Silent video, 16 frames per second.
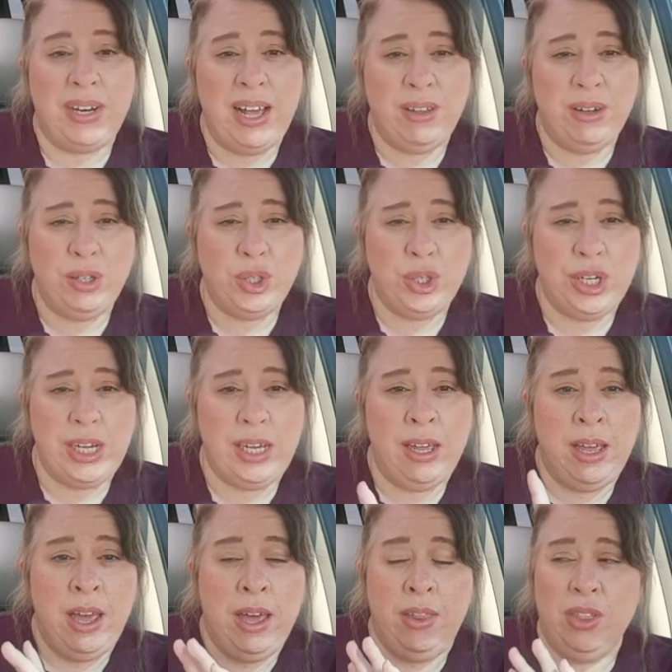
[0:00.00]
Dollartree,
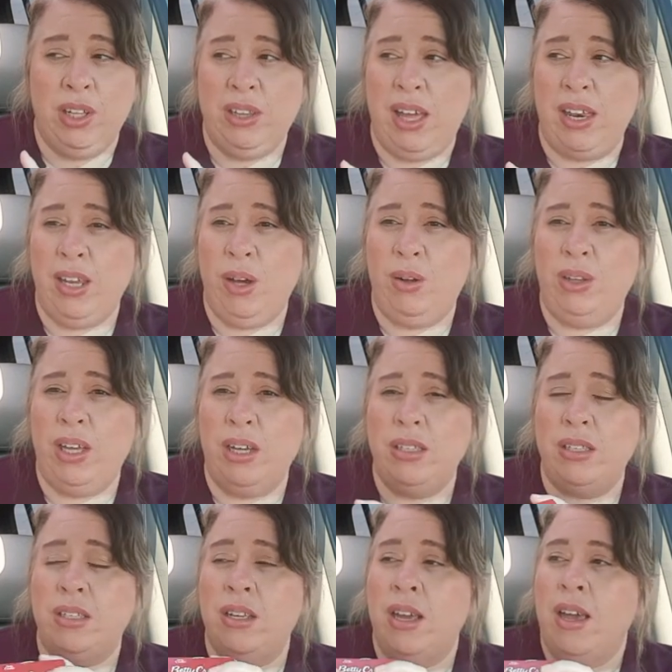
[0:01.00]
the
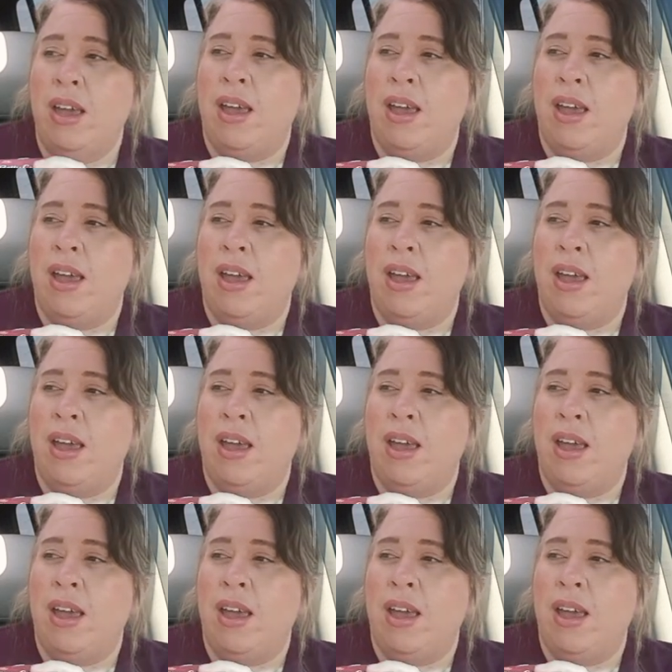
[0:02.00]
gladiolas.